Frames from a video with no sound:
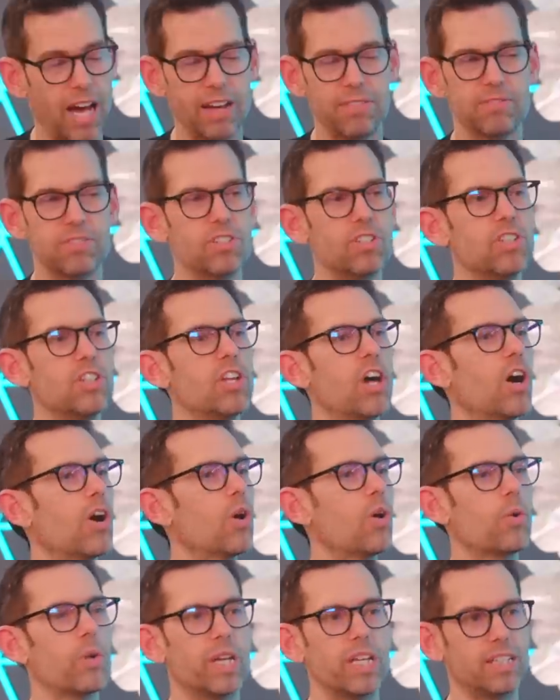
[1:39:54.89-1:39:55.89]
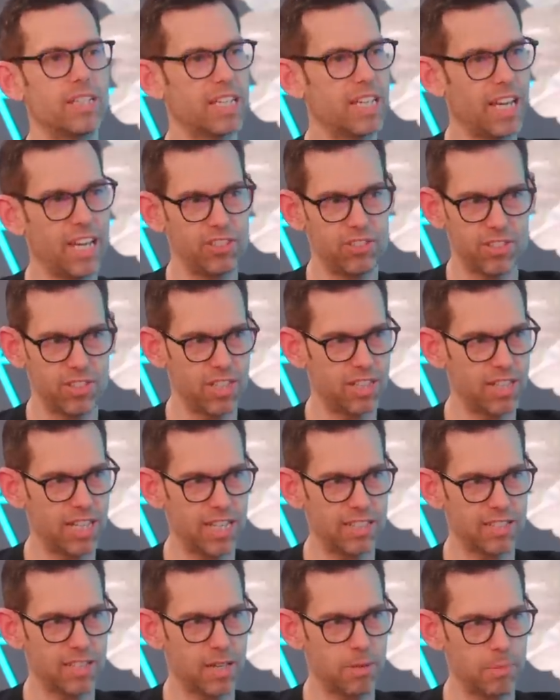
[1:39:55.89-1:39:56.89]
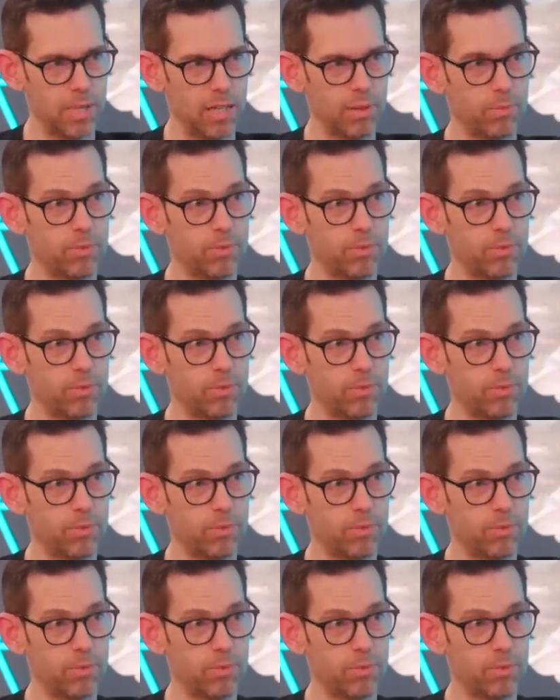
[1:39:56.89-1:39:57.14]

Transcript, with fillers: I have no indication that that's coming,